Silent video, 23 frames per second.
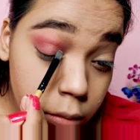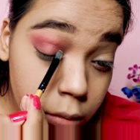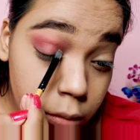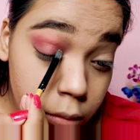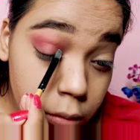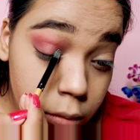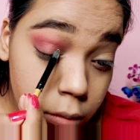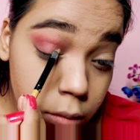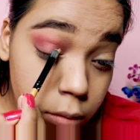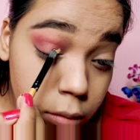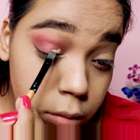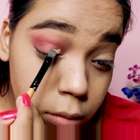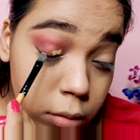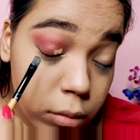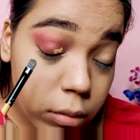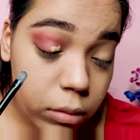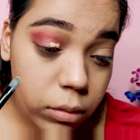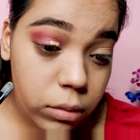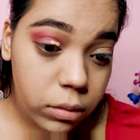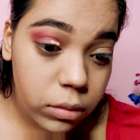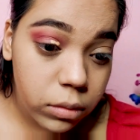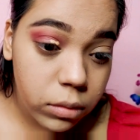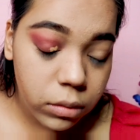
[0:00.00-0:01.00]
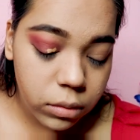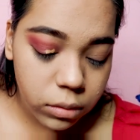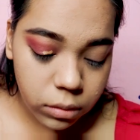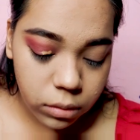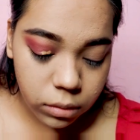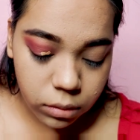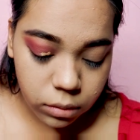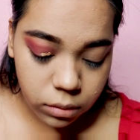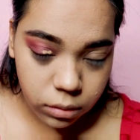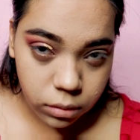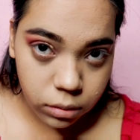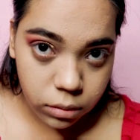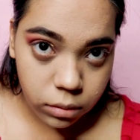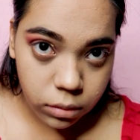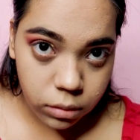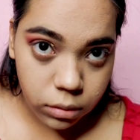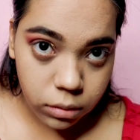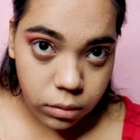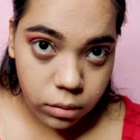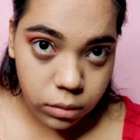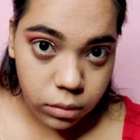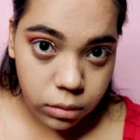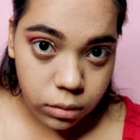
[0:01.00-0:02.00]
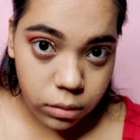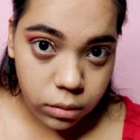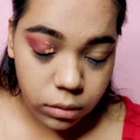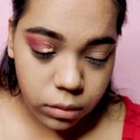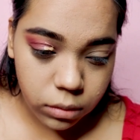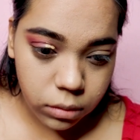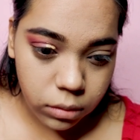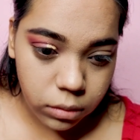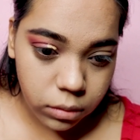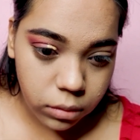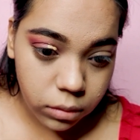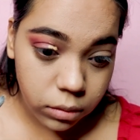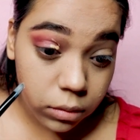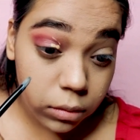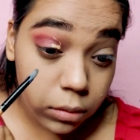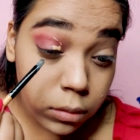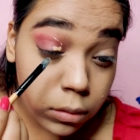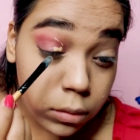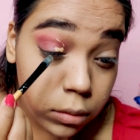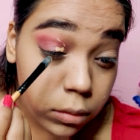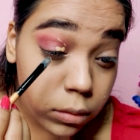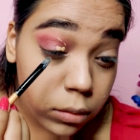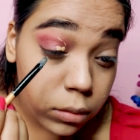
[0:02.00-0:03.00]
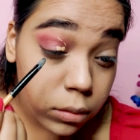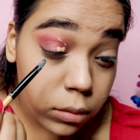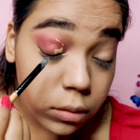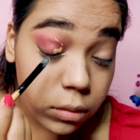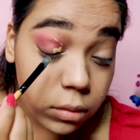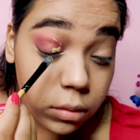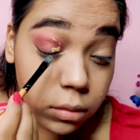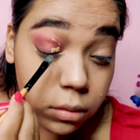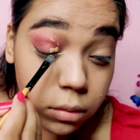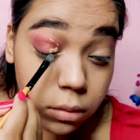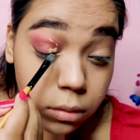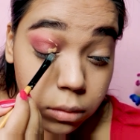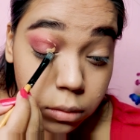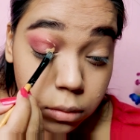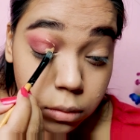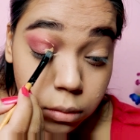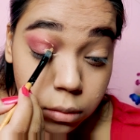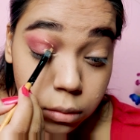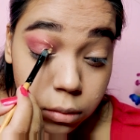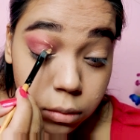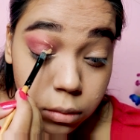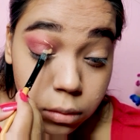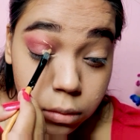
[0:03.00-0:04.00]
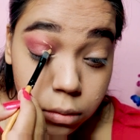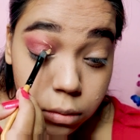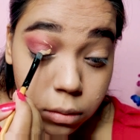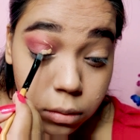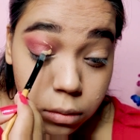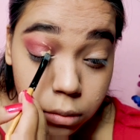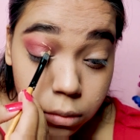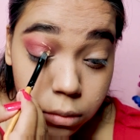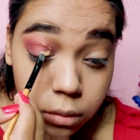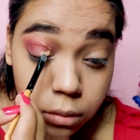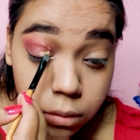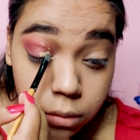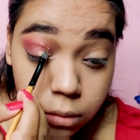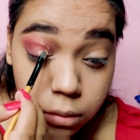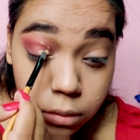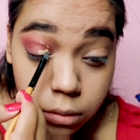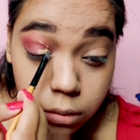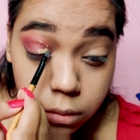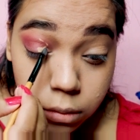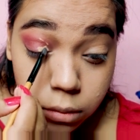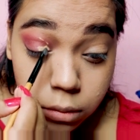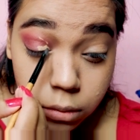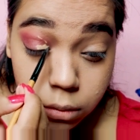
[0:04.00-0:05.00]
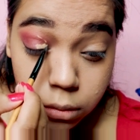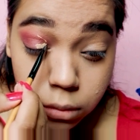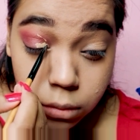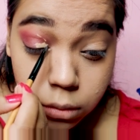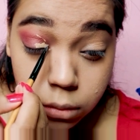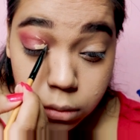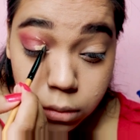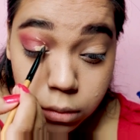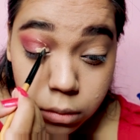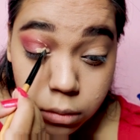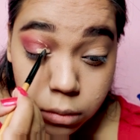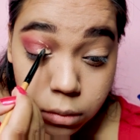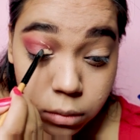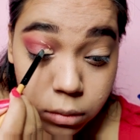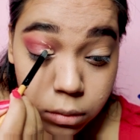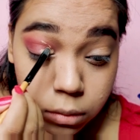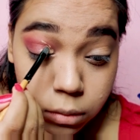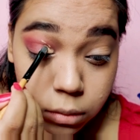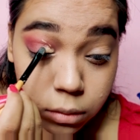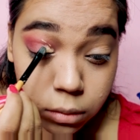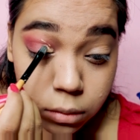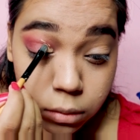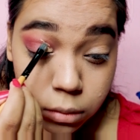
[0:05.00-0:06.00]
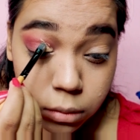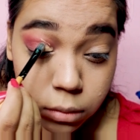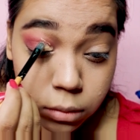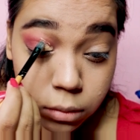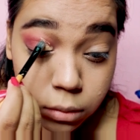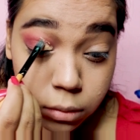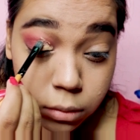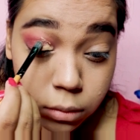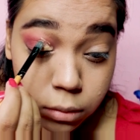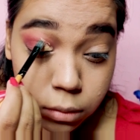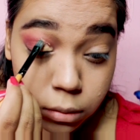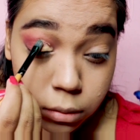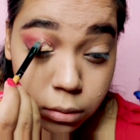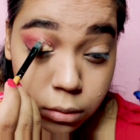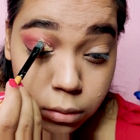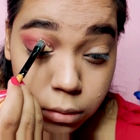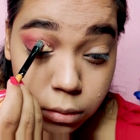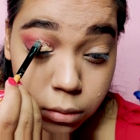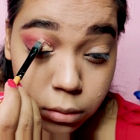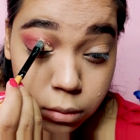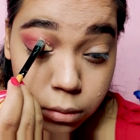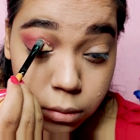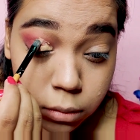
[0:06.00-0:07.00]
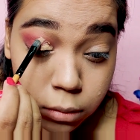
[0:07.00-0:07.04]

(no one is talking)